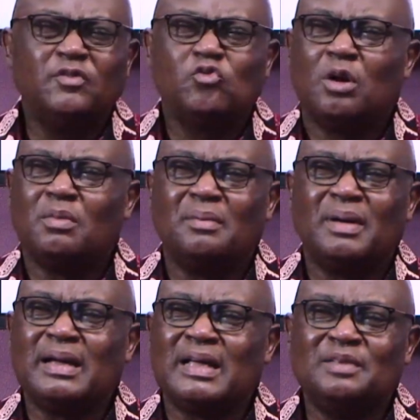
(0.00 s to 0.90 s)
John Mama
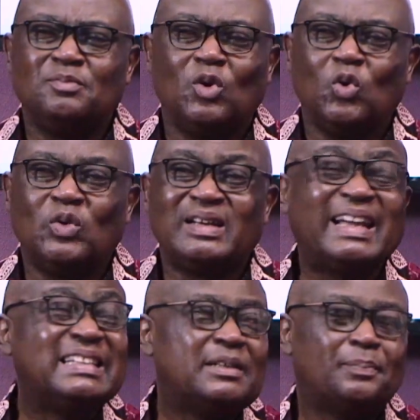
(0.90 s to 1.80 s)
gets below 90%,
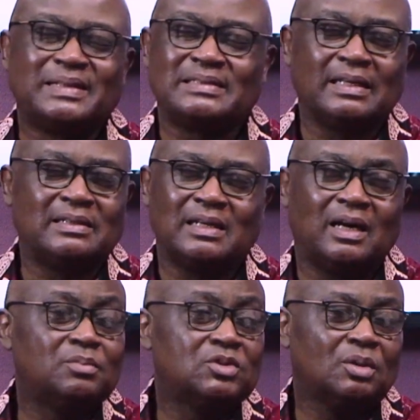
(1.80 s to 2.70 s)
I'll
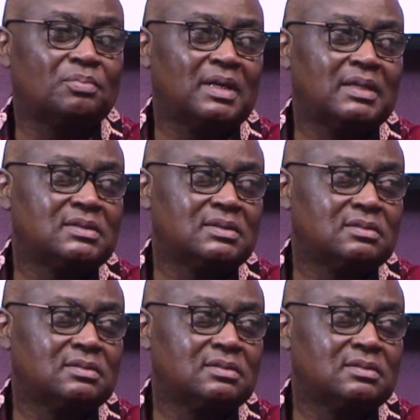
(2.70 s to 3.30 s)
be surprised.